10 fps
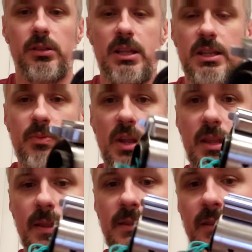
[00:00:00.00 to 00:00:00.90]

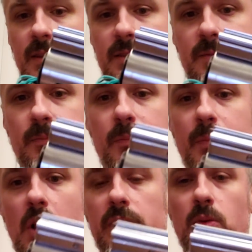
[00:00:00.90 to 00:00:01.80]
it's
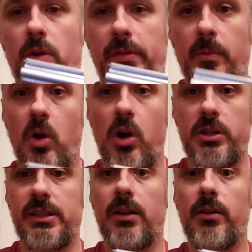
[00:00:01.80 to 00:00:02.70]
barely worth the
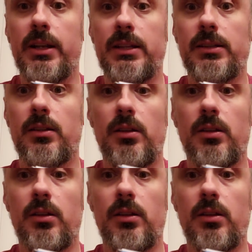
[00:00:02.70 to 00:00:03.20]
parts that are in it.